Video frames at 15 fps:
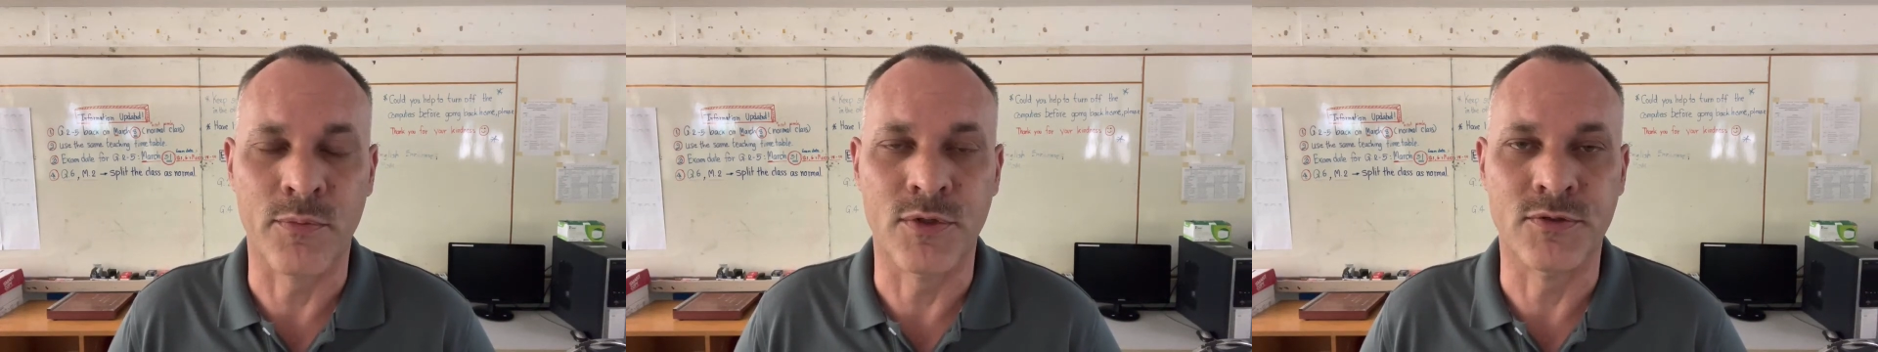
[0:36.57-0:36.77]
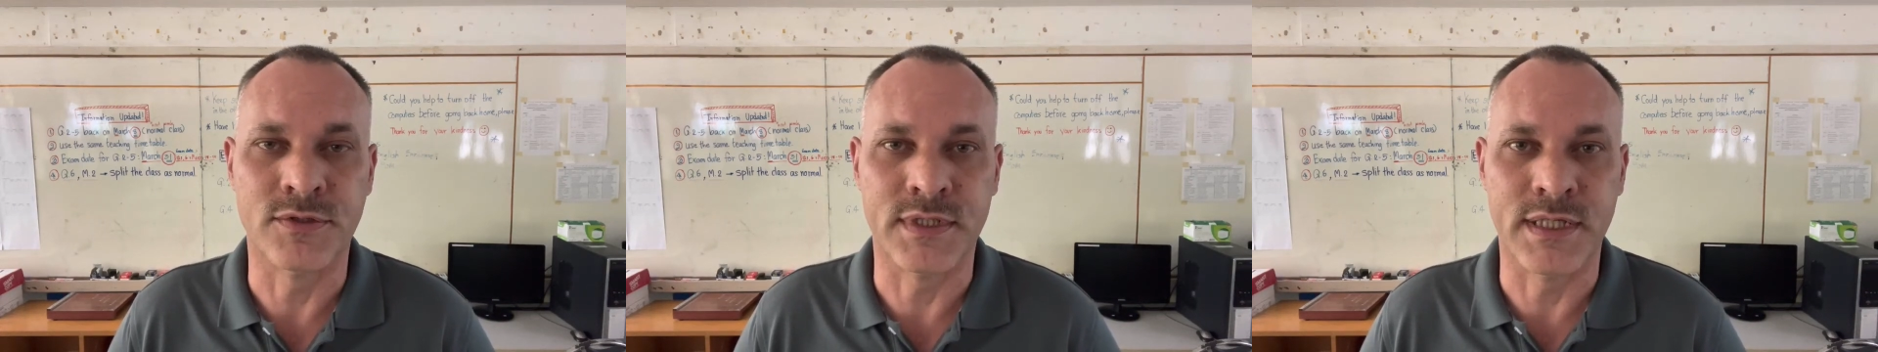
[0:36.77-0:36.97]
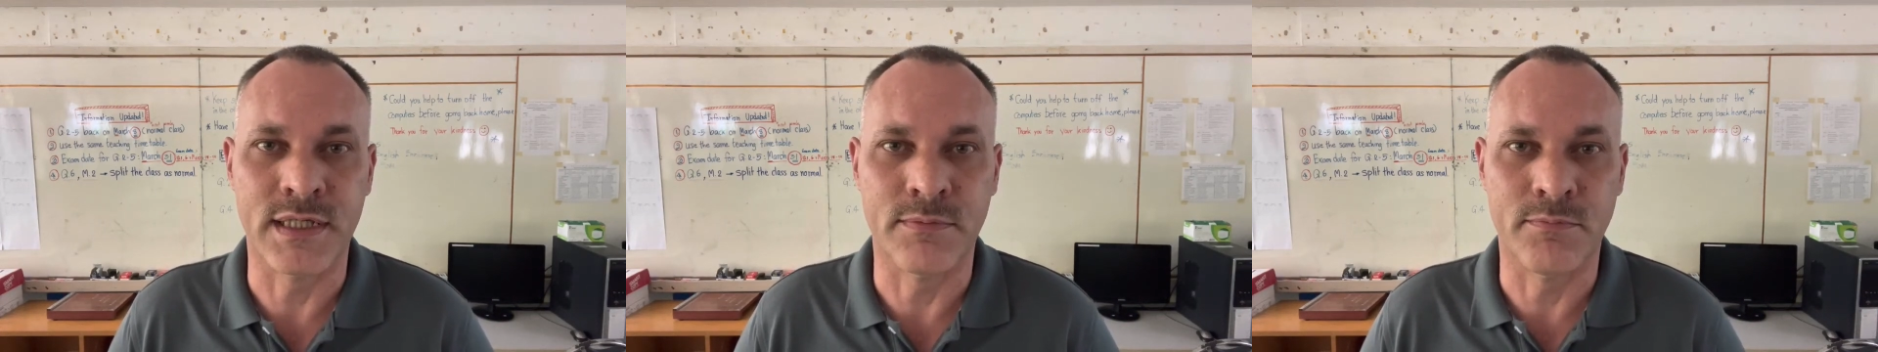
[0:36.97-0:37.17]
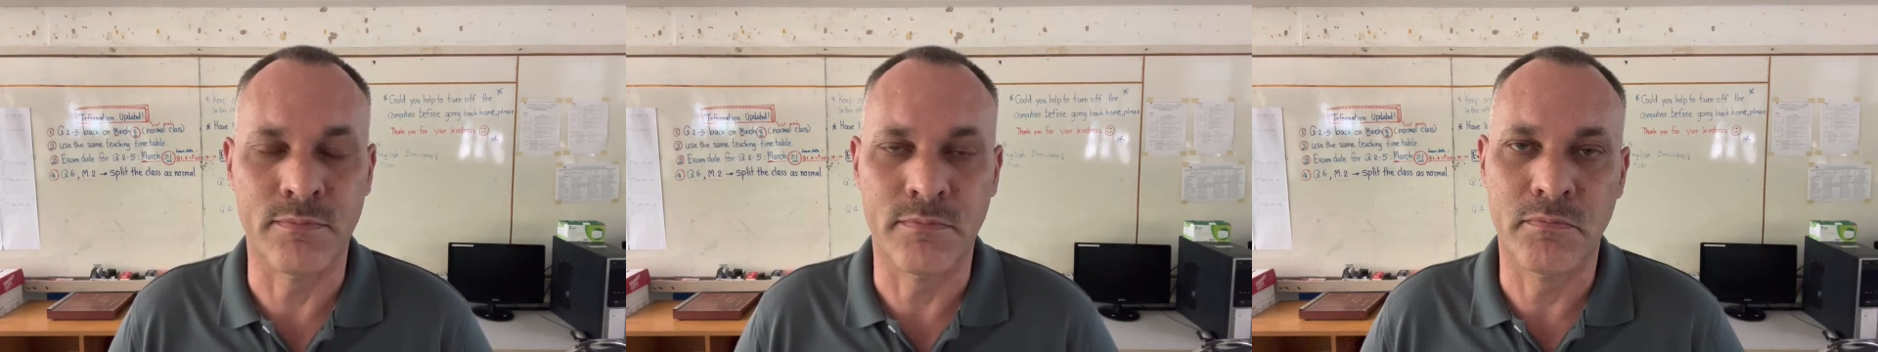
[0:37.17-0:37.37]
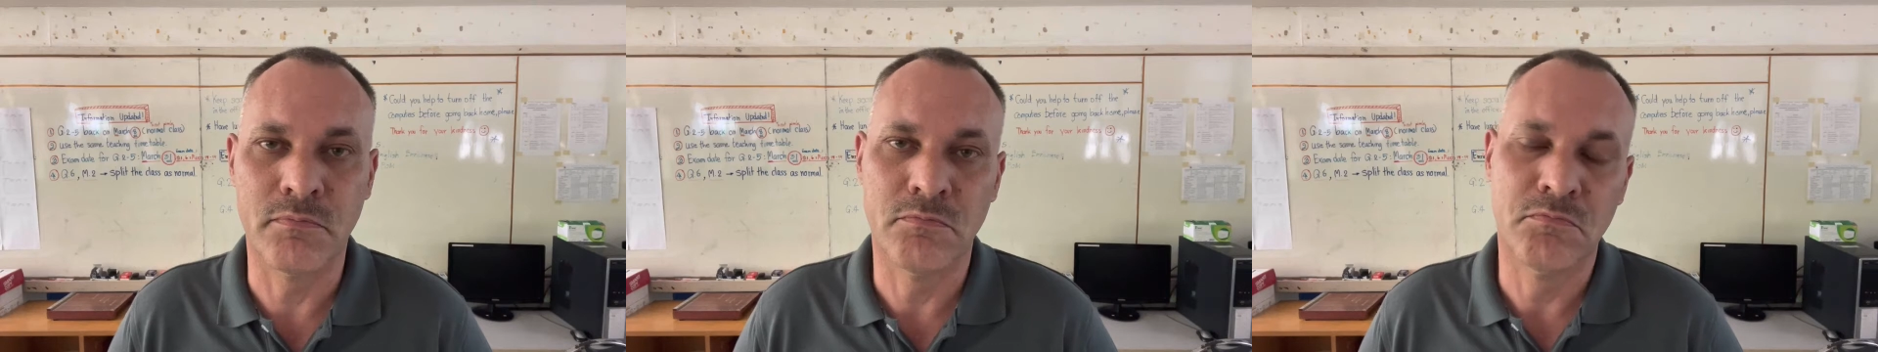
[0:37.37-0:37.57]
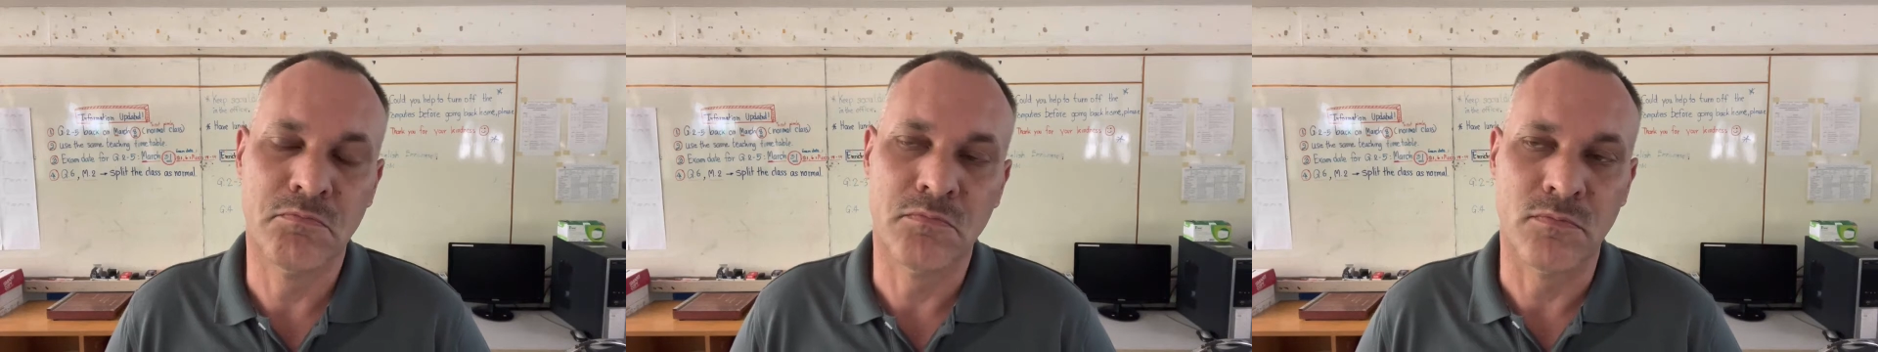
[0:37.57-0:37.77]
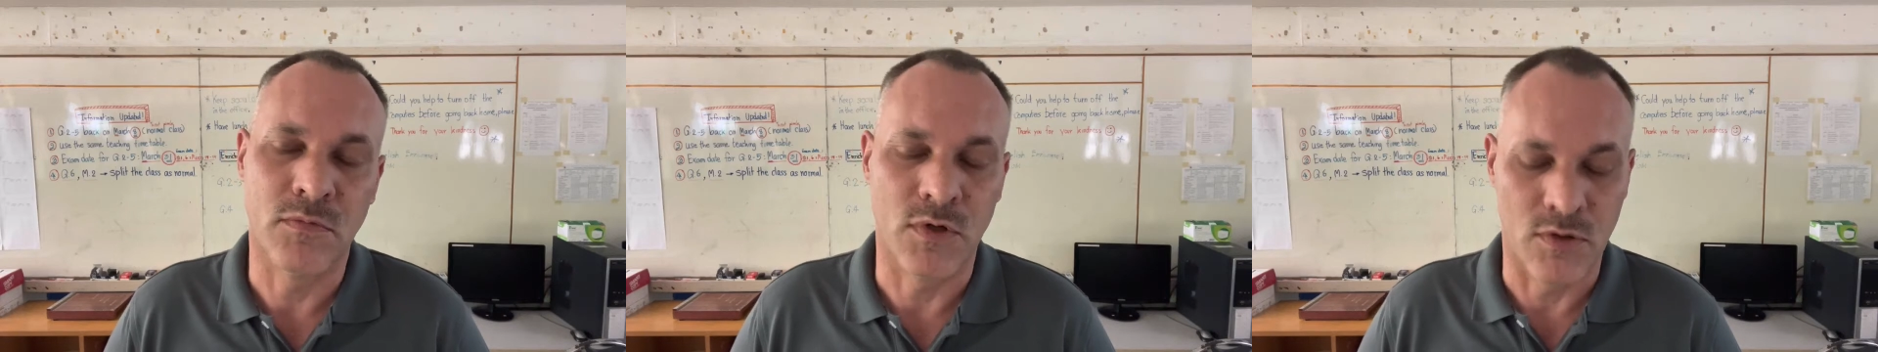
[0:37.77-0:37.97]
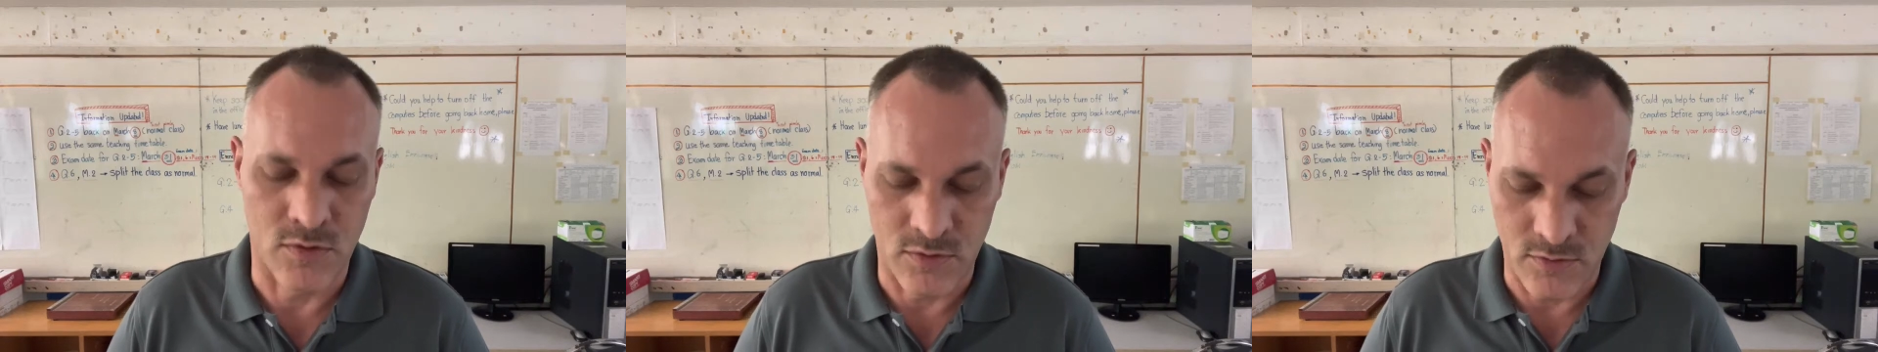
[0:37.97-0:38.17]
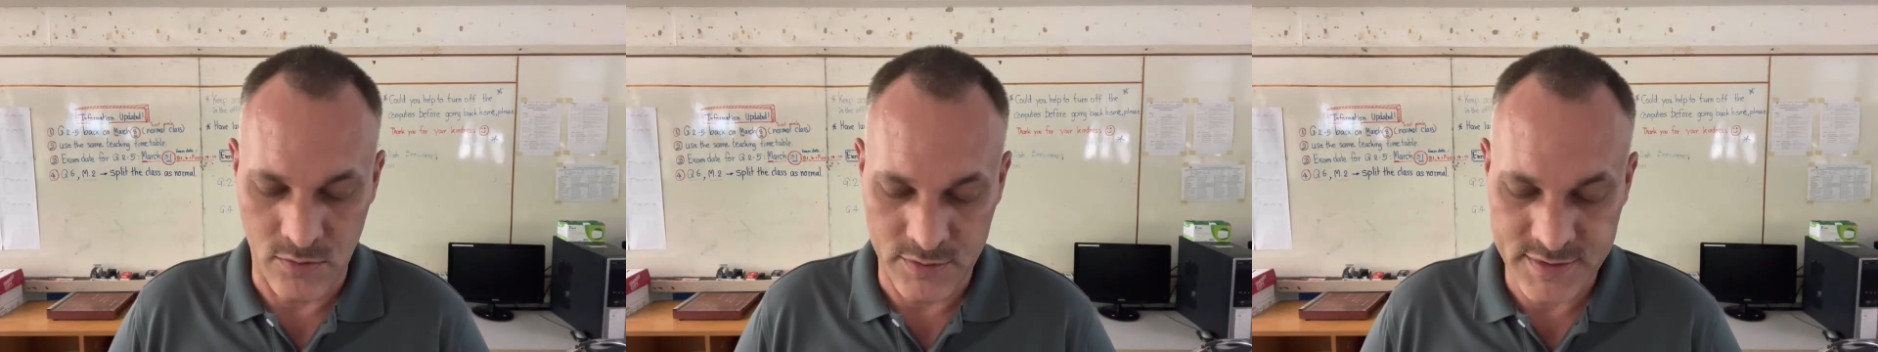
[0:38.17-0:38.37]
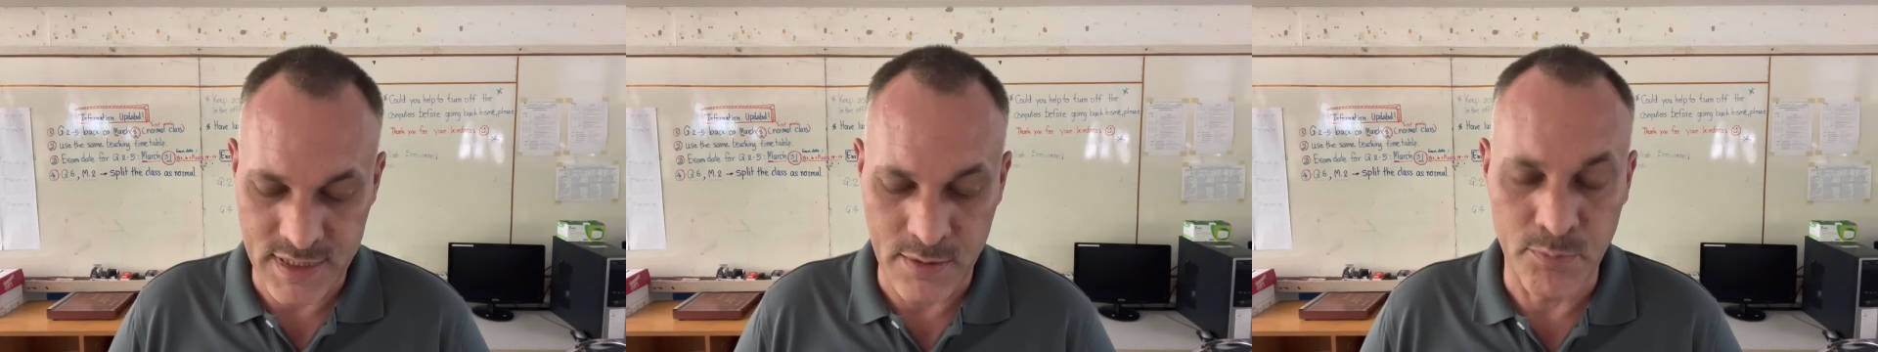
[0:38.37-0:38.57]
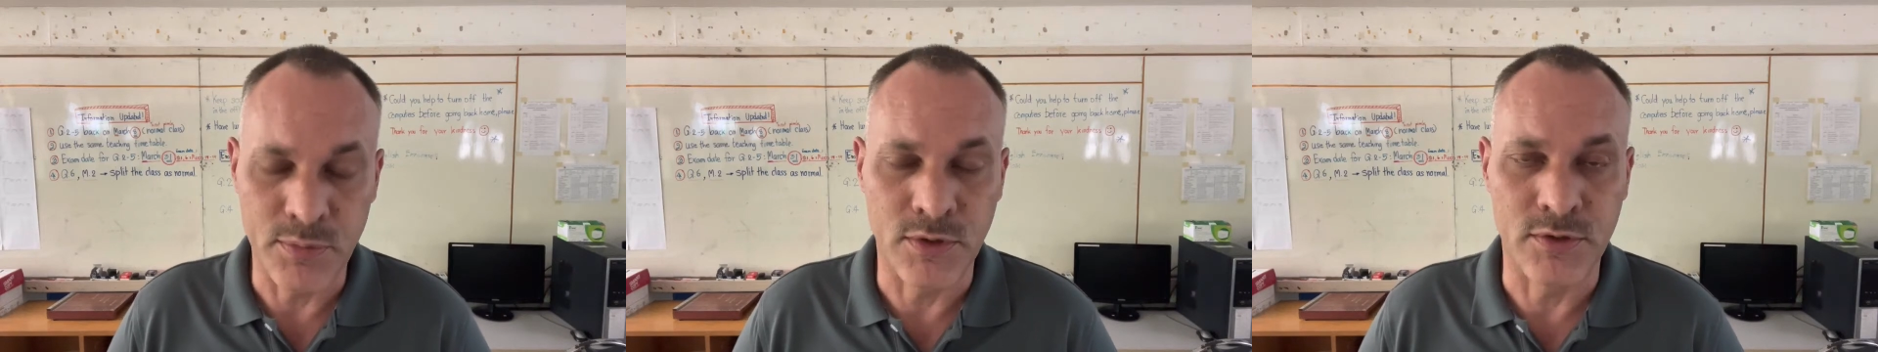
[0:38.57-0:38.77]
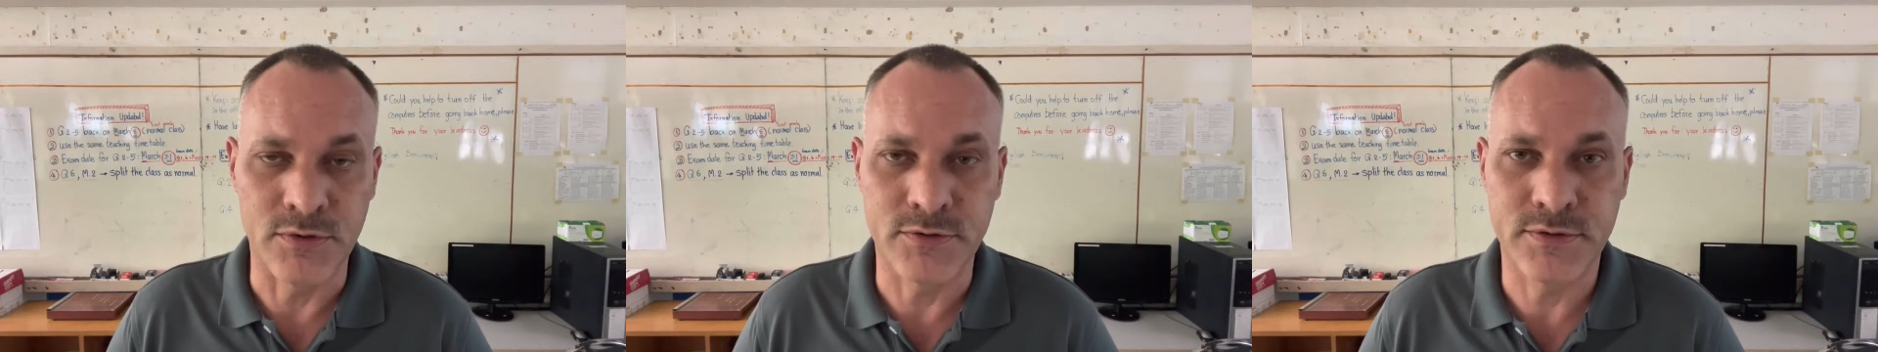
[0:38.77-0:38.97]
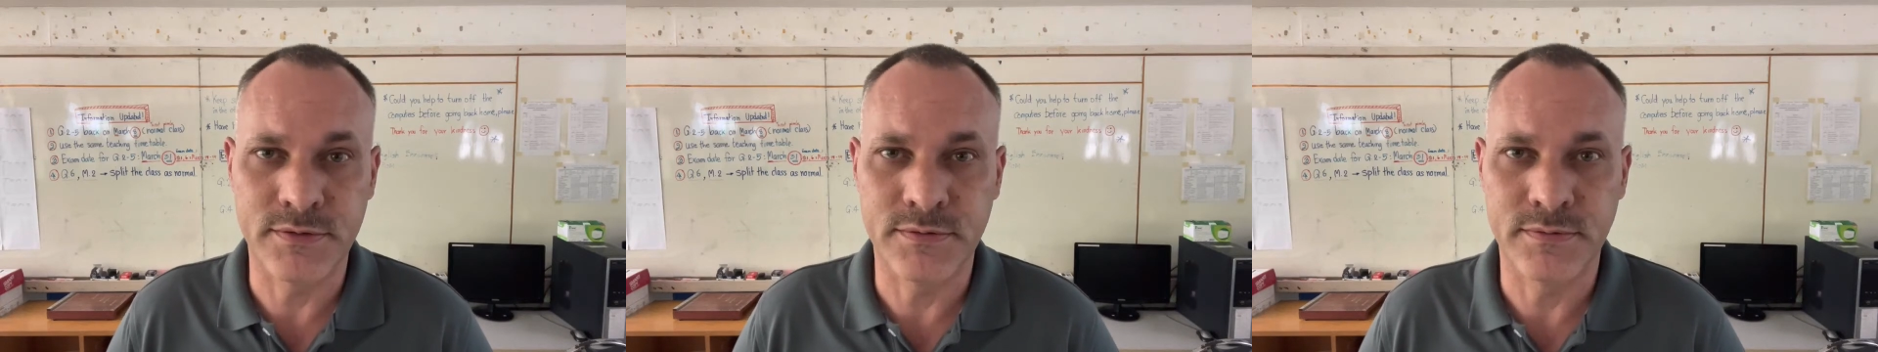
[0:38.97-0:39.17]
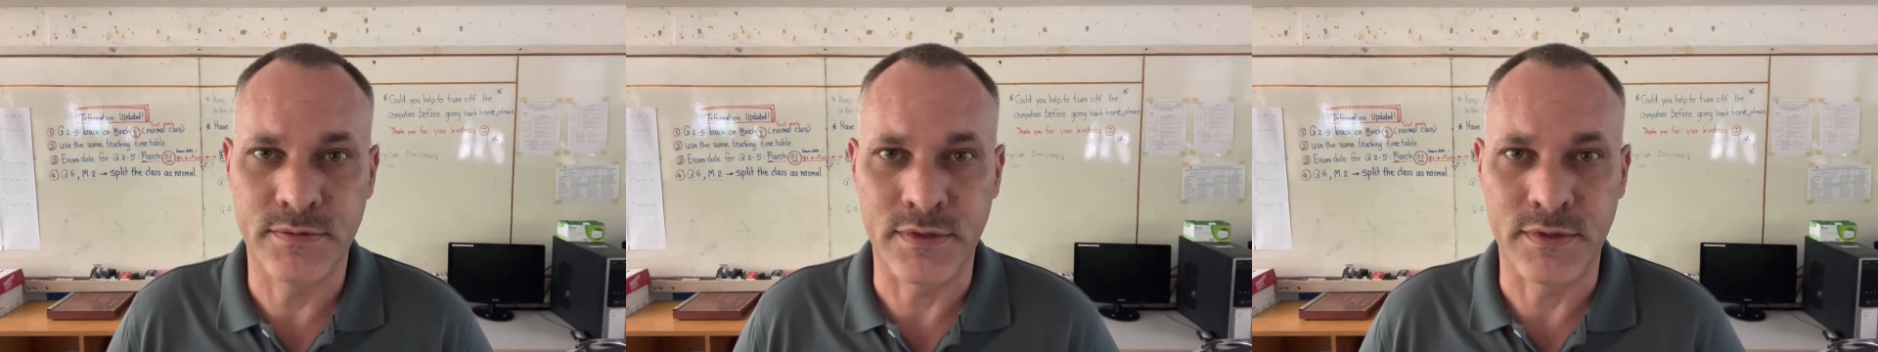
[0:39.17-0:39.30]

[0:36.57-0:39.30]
museum or temples,